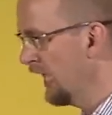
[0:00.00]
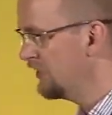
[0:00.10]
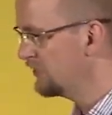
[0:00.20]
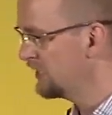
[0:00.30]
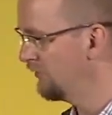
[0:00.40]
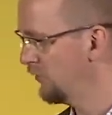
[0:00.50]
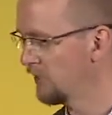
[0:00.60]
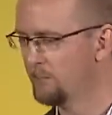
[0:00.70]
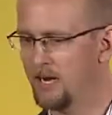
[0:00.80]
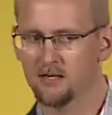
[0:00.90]
And just to give you a
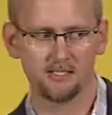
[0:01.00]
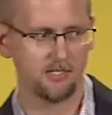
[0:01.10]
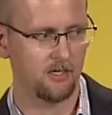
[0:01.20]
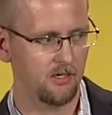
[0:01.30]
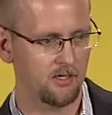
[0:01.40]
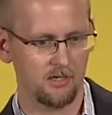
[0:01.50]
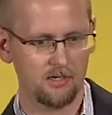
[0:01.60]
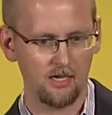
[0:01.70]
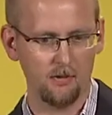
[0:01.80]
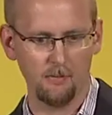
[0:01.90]
comparison
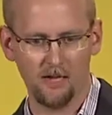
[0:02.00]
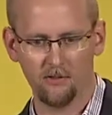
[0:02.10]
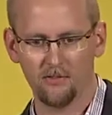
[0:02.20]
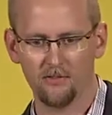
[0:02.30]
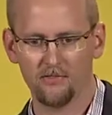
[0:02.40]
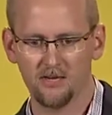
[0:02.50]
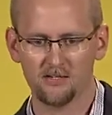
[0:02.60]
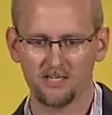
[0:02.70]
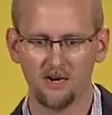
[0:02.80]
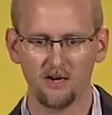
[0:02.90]

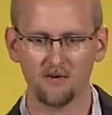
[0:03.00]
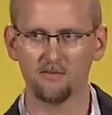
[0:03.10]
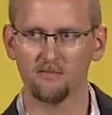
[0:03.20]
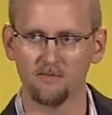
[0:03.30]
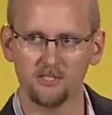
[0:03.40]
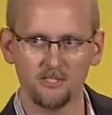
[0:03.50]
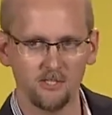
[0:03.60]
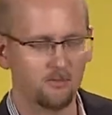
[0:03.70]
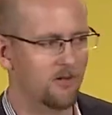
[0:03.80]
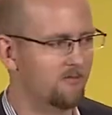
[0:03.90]
there's Erik version
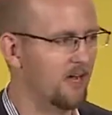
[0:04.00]
2.5